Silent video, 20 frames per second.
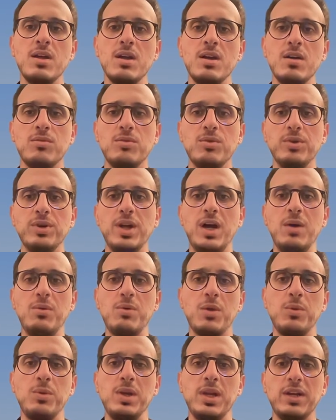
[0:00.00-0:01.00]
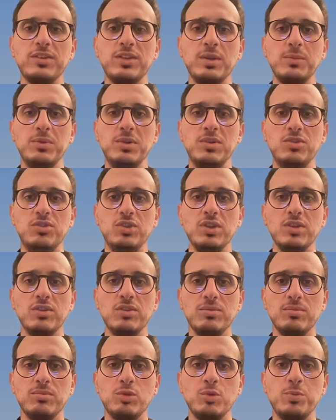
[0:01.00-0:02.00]
For now, I will accept this
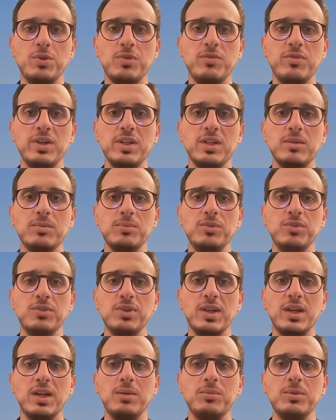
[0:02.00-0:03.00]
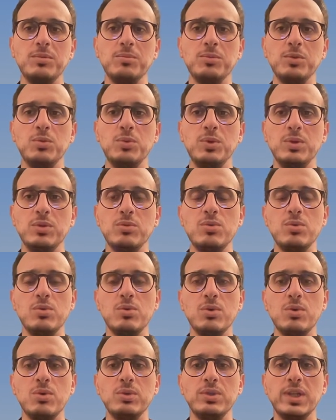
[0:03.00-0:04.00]
change to prevent misalignment between
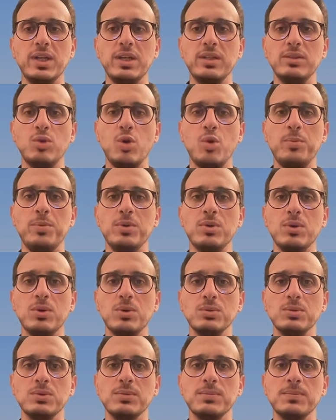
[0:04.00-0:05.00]
RuCode and OpenCode.